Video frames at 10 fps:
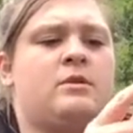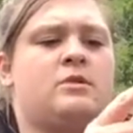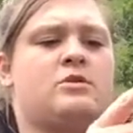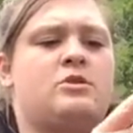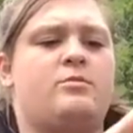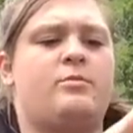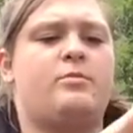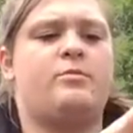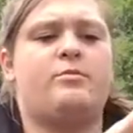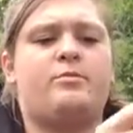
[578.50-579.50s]
So you
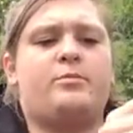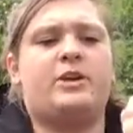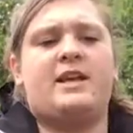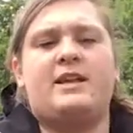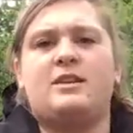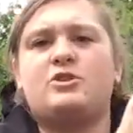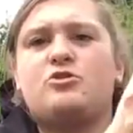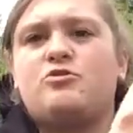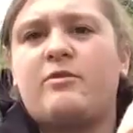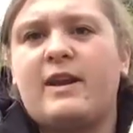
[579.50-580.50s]
put it in the
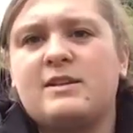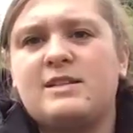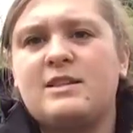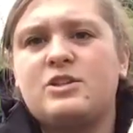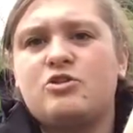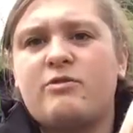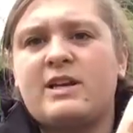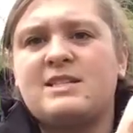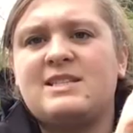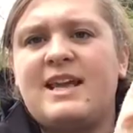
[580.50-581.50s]
string. See, the
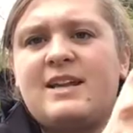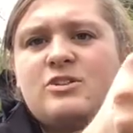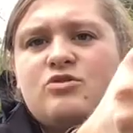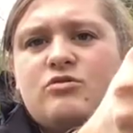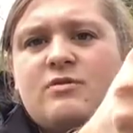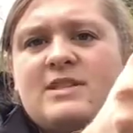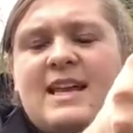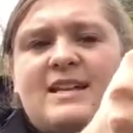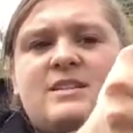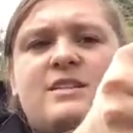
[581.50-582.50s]
string sits through the
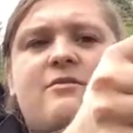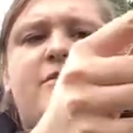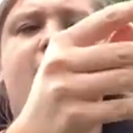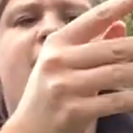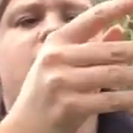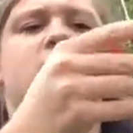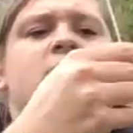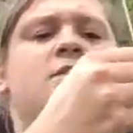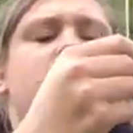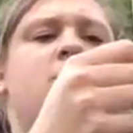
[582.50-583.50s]
centre of it.
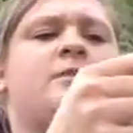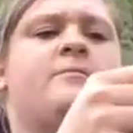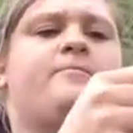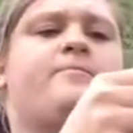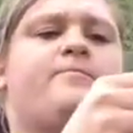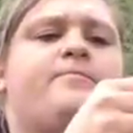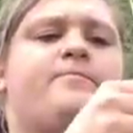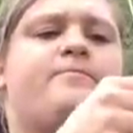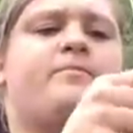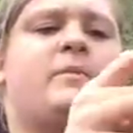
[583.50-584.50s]

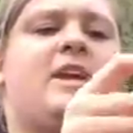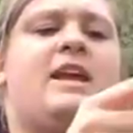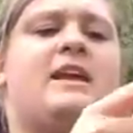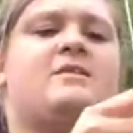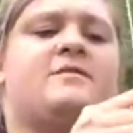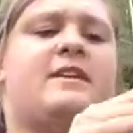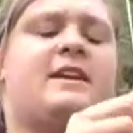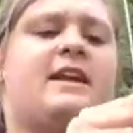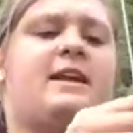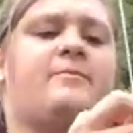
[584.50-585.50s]
It is
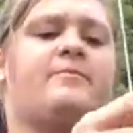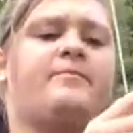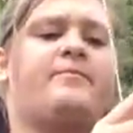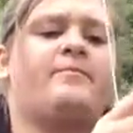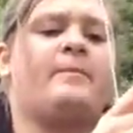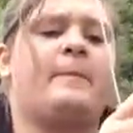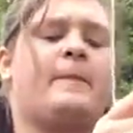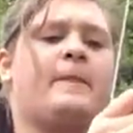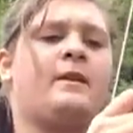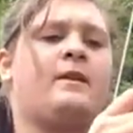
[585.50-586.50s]
fiddly.
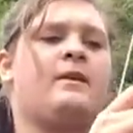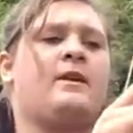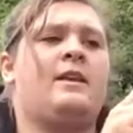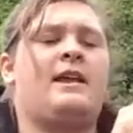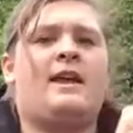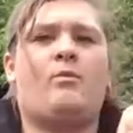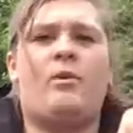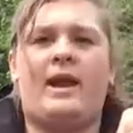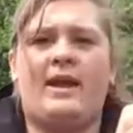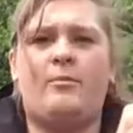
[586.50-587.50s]
And then
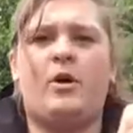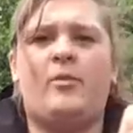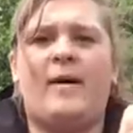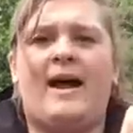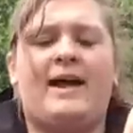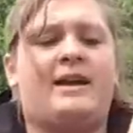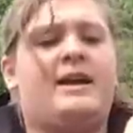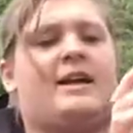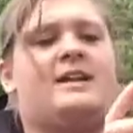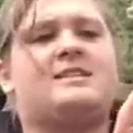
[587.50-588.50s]
when I pull back,
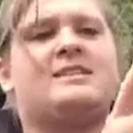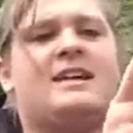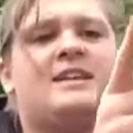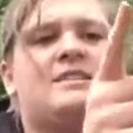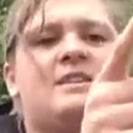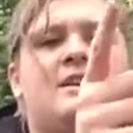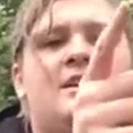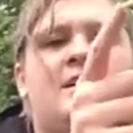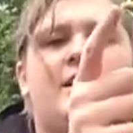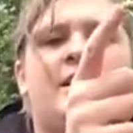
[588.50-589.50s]
it sits
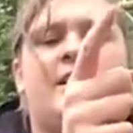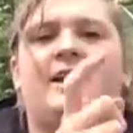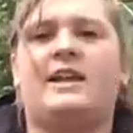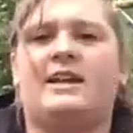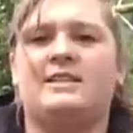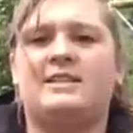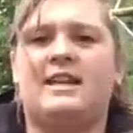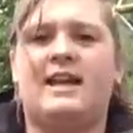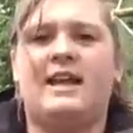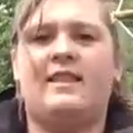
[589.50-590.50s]

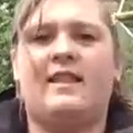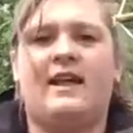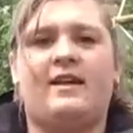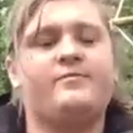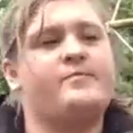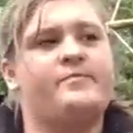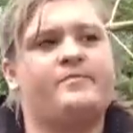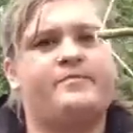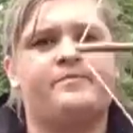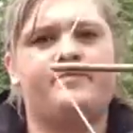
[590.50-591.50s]
nicely in there.
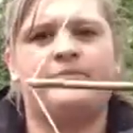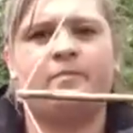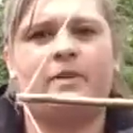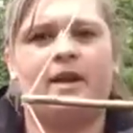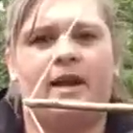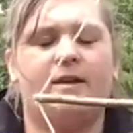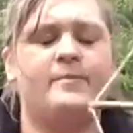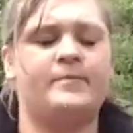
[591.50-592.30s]
Okay.